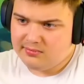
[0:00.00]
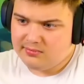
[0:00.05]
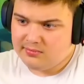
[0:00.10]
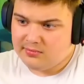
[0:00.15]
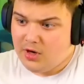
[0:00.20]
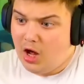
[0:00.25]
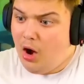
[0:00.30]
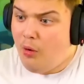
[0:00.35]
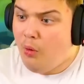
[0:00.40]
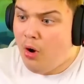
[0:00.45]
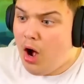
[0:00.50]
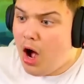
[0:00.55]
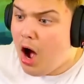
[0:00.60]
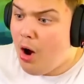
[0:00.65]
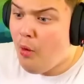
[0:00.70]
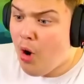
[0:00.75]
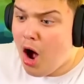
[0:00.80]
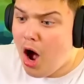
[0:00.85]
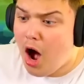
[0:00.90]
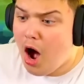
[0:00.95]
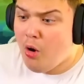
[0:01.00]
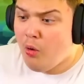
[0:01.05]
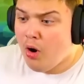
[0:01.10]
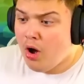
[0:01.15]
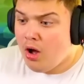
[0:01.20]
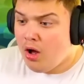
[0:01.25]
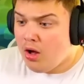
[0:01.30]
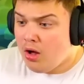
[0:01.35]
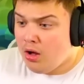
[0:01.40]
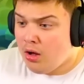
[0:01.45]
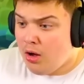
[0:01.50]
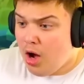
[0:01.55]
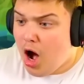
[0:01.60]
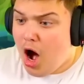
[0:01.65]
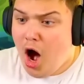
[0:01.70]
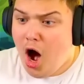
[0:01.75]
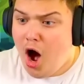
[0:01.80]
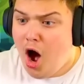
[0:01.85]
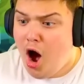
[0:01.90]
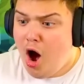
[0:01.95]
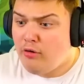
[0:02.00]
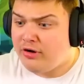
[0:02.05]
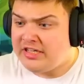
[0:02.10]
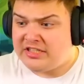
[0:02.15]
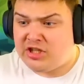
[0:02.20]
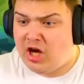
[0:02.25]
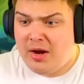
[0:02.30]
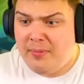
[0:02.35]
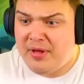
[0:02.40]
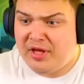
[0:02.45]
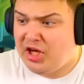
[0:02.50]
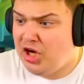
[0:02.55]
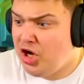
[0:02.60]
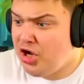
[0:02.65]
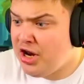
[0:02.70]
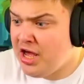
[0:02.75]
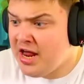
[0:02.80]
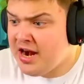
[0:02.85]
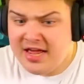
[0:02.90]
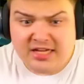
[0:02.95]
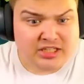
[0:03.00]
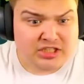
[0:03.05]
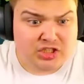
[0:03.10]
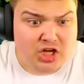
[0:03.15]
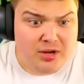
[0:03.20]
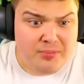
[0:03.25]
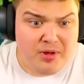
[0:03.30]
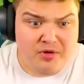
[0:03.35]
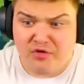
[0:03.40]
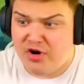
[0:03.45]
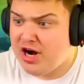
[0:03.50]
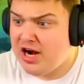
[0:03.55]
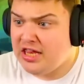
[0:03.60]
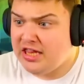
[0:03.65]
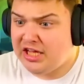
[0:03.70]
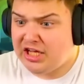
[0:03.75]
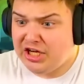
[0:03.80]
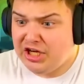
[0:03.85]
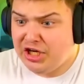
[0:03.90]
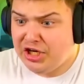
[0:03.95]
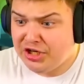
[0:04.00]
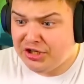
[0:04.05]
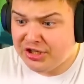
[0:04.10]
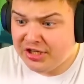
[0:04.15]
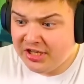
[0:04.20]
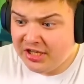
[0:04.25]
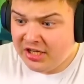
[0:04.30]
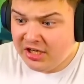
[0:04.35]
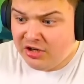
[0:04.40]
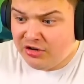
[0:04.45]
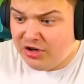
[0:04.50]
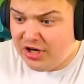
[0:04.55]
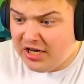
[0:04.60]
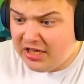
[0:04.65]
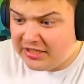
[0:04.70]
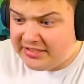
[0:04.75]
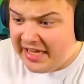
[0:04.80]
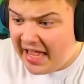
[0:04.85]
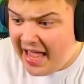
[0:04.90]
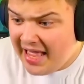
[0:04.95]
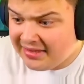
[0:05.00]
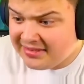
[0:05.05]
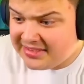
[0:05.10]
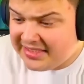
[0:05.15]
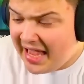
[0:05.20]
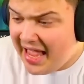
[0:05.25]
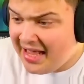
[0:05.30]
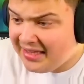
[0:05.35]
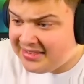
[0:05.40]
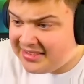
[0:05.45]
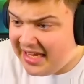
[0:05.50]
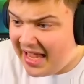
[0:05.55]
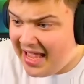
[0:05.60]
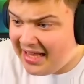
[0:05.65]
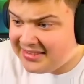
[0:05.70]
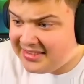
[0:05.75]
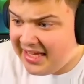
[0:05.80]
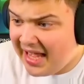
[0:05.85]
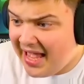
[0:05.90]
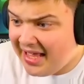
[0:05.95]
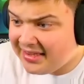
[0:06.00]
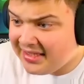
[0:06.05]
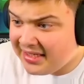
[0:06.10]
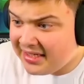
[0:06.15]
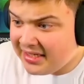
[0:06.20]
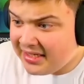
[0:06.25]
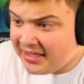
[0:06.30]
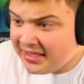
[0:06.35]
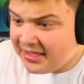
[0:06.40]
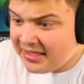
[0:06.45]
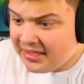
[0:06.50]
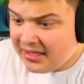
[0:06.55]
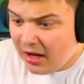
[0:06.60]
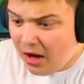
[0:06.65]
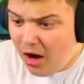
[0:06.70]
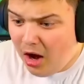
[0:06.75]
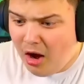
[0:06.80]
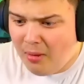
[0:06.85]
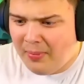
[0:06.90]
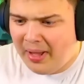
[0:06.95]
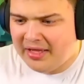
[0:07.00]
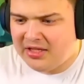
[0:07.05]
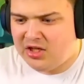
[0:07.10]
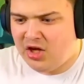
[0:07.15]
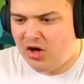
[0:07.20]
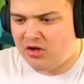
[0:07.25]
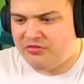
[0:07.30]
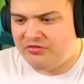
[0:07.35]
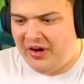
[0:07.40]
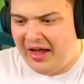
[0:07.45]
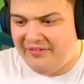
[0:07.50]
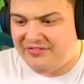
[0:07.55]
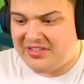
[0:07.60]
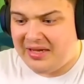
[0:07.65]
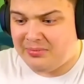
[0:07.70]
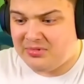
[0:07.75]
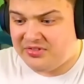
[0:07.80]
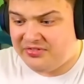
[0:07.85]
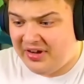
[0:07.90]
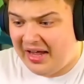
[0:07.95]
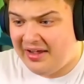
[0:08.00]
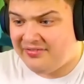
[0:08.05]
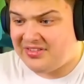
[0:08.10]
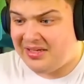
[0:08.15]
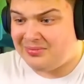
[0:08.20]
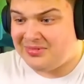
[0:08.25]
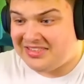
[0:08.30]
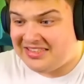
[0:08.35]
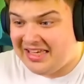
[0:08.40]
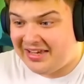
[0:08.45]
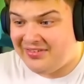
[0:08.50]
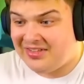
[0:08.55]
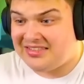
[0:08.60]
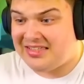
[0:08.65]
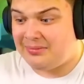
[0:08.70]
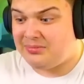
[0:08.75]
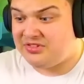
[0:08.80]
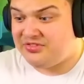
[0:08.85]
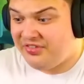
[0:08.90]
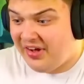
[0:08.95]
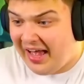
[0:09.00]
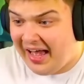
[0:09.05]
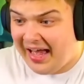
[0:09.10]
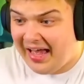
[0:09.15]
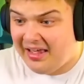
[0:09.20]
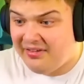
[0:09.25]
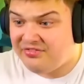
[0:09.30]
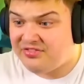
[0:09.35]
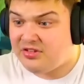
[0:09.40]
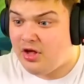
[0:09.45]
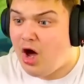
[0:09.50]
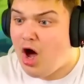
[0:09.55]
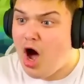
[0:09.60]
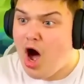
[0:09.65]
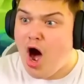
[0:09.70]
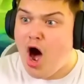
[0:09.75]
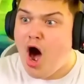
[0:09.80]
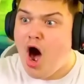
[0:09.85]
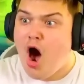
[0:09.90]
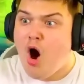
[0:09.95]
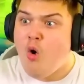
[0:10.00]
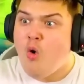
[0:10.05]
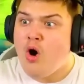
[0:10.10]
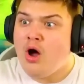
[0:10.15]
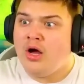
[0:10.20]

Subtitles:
Oh, oh, oh! Oh, this is going to be good! This is going to be really good! Really, 10, 10, 10, 10! Oh my god, 5 times 5 times 7 times 5! Oh!